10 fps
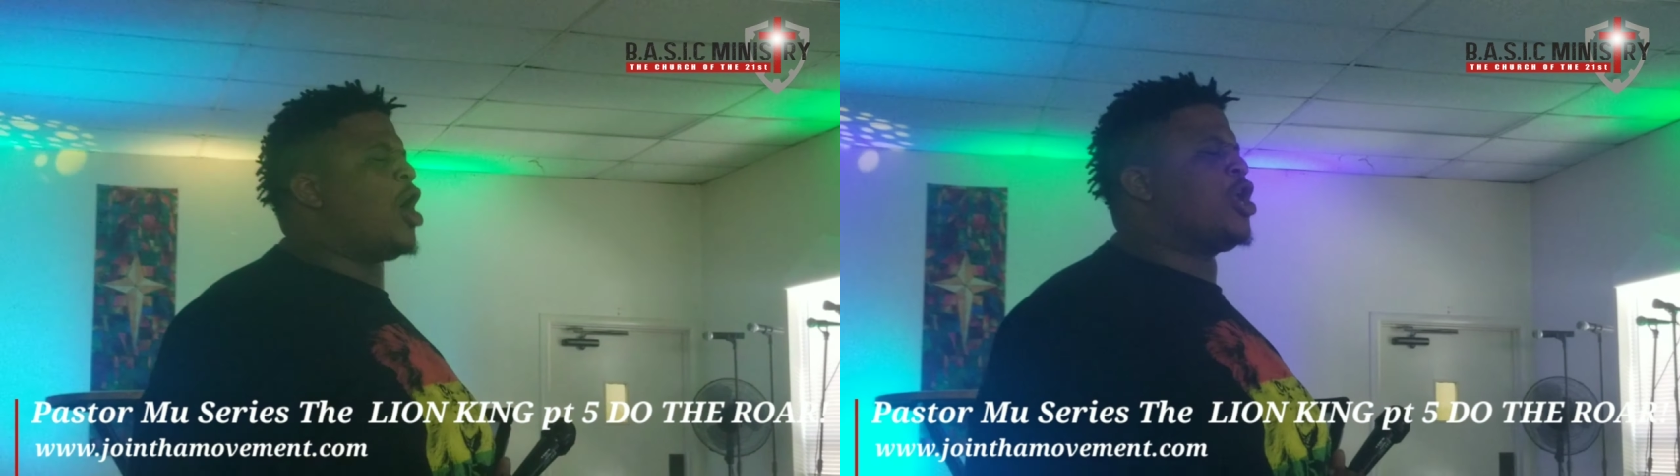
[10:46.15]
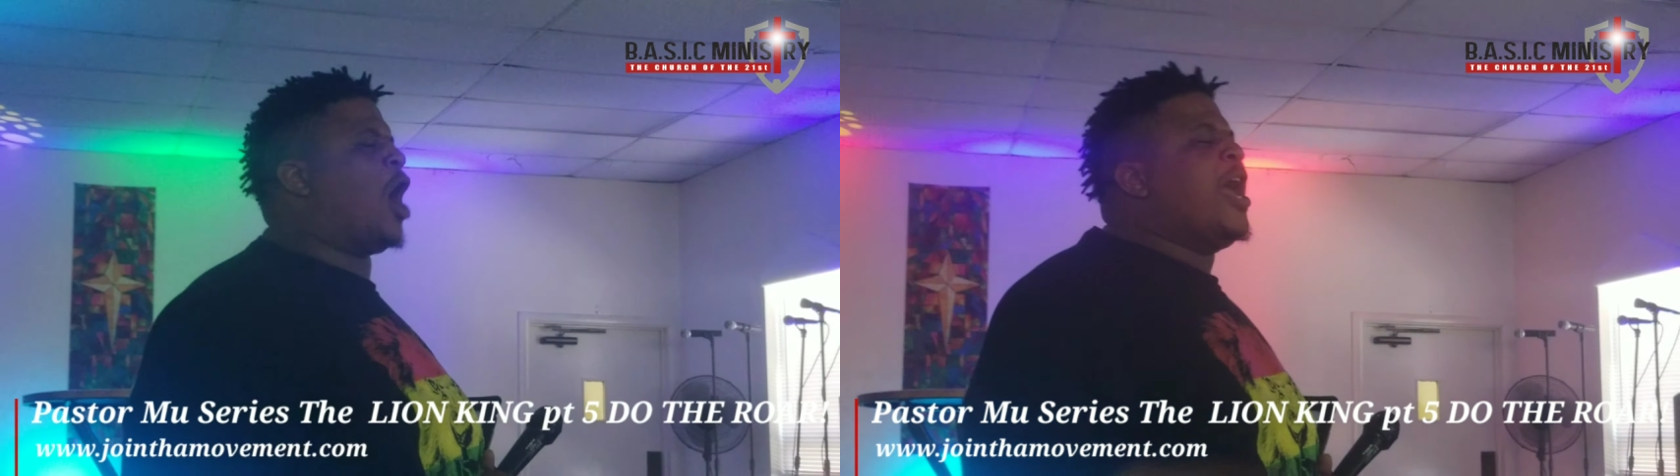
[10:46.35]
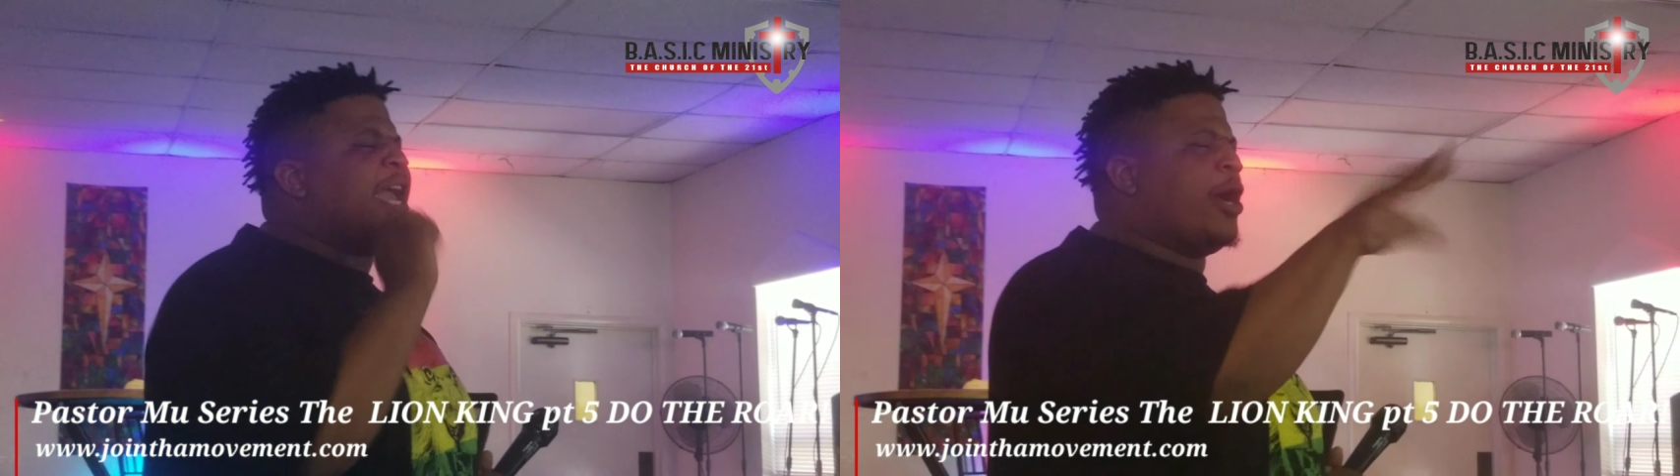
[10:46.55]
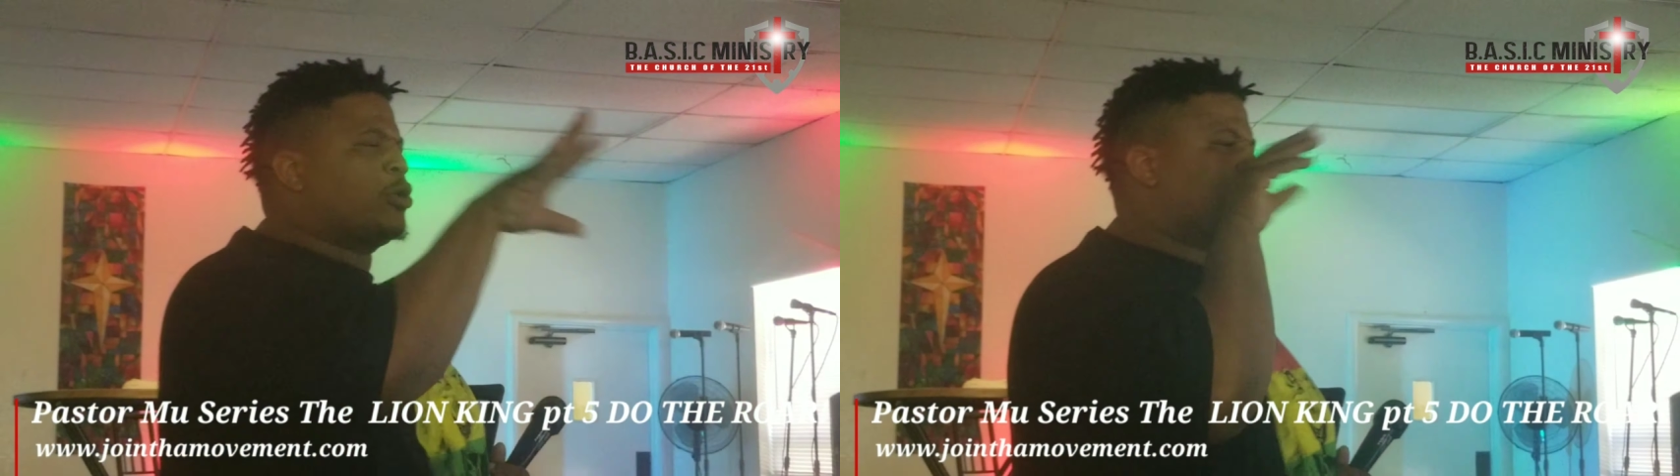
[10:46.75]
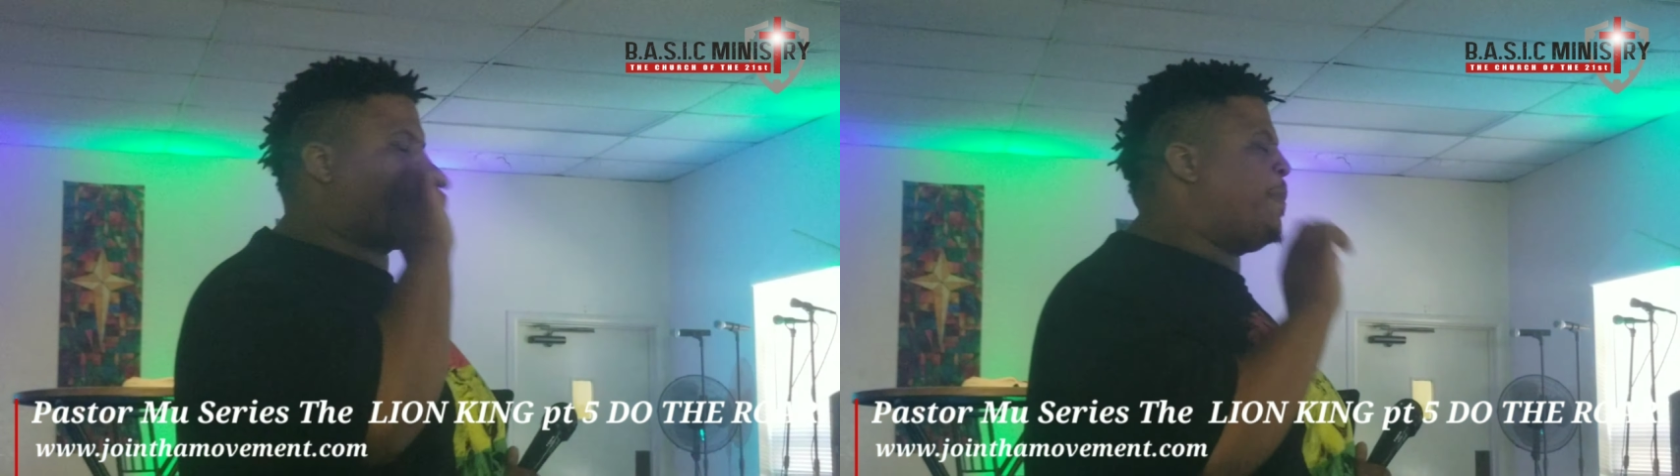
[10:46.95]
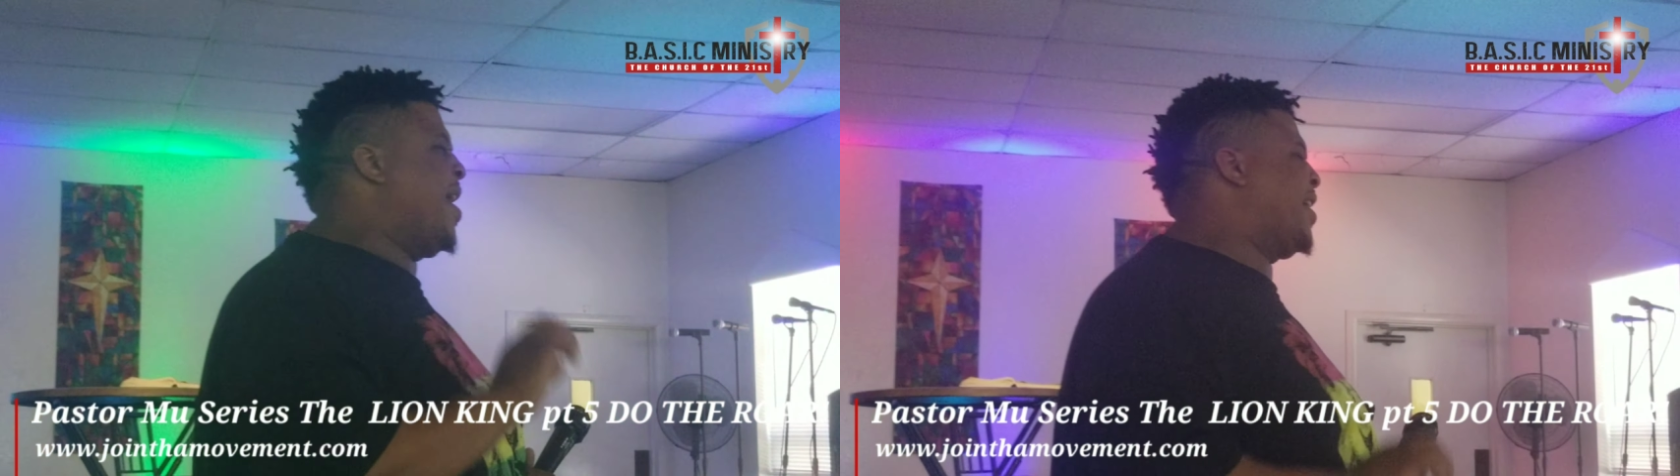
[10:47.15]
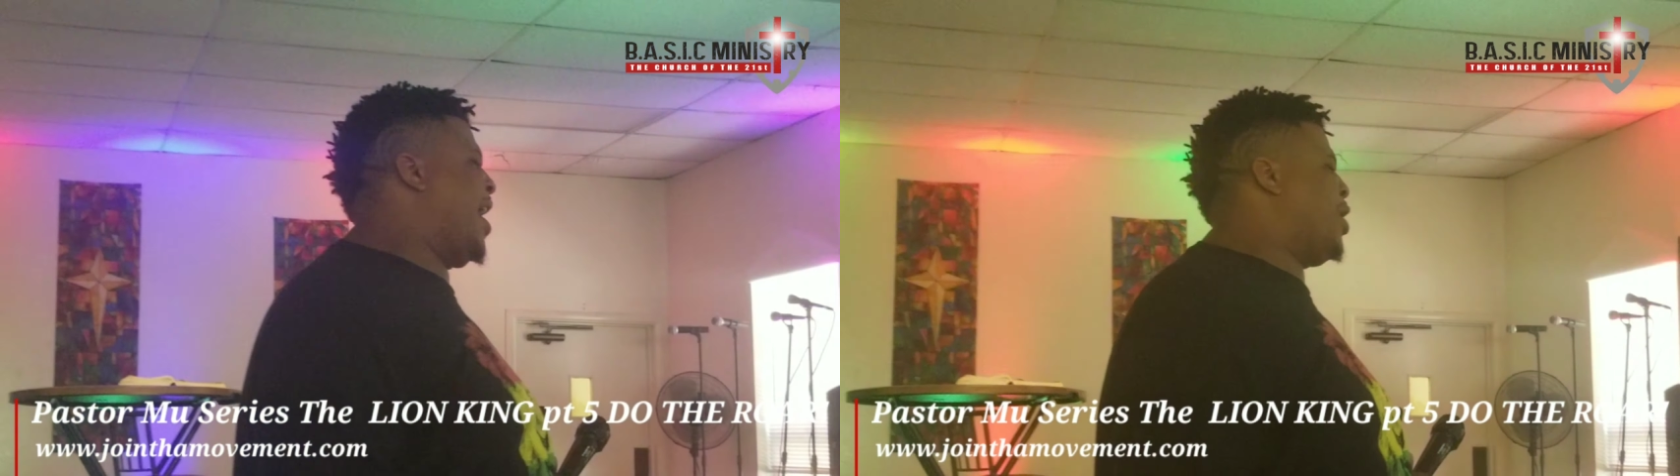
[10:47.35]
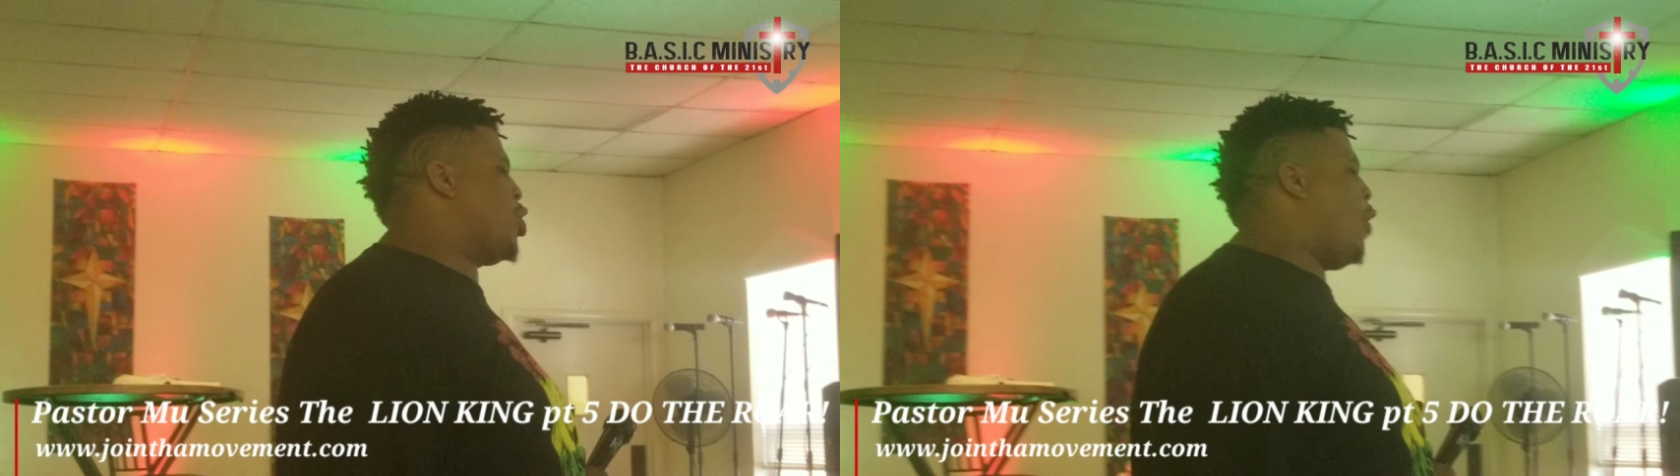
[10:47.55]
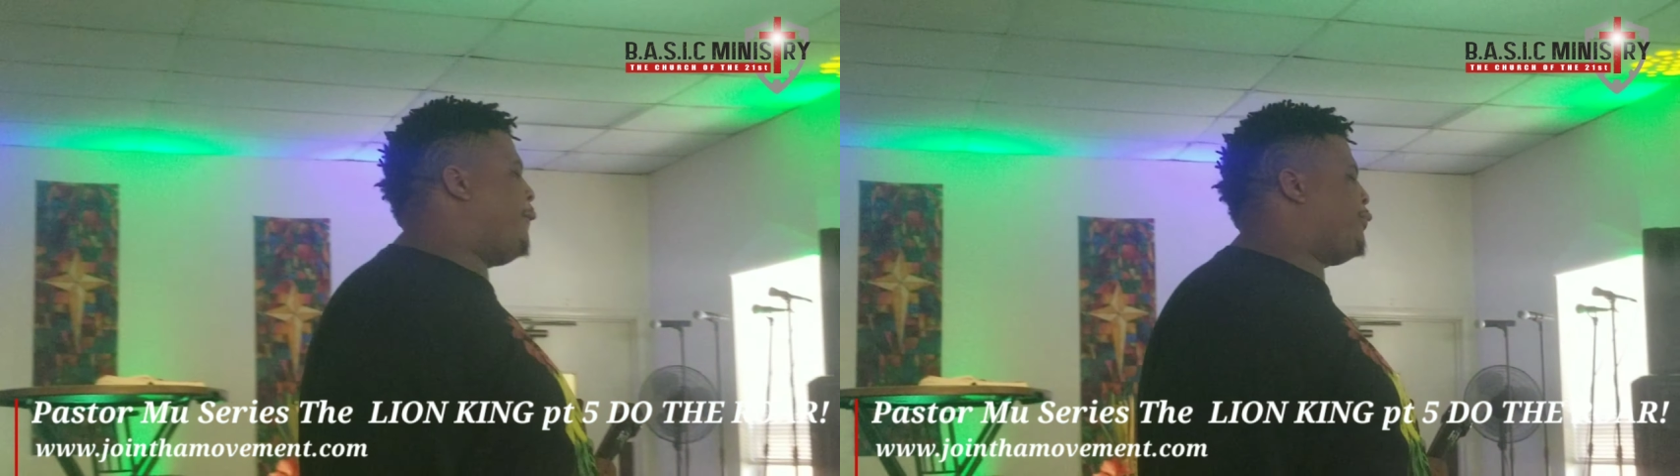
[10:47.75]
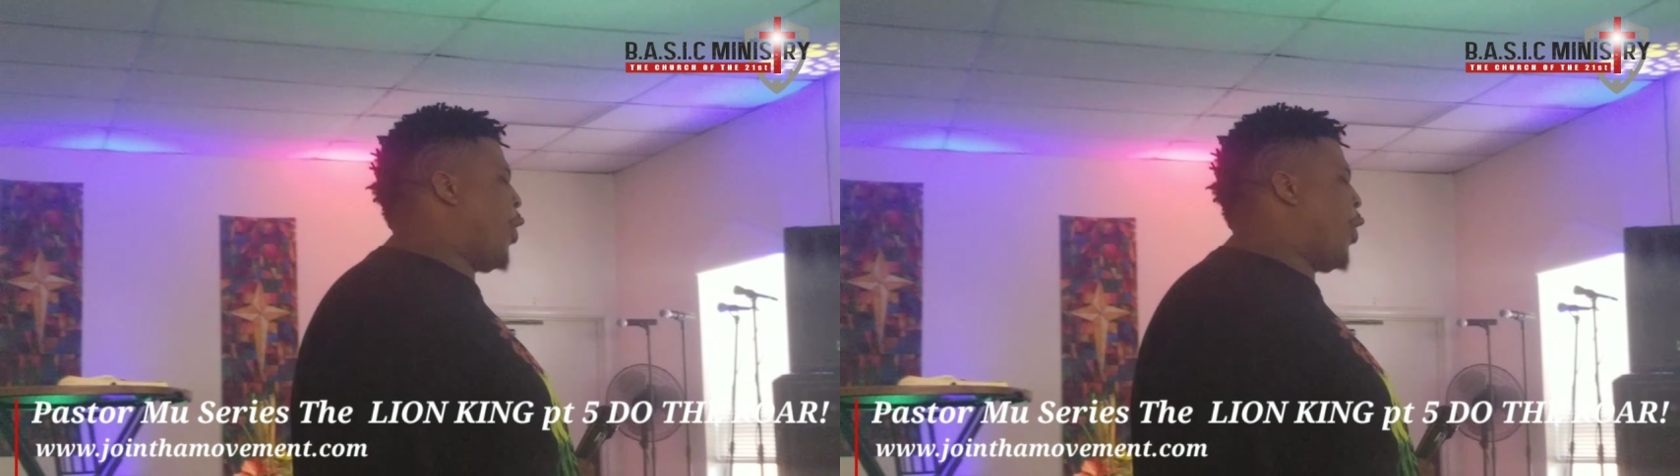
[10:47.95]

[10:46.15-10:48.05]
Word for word: Or y'all, He'll speak in your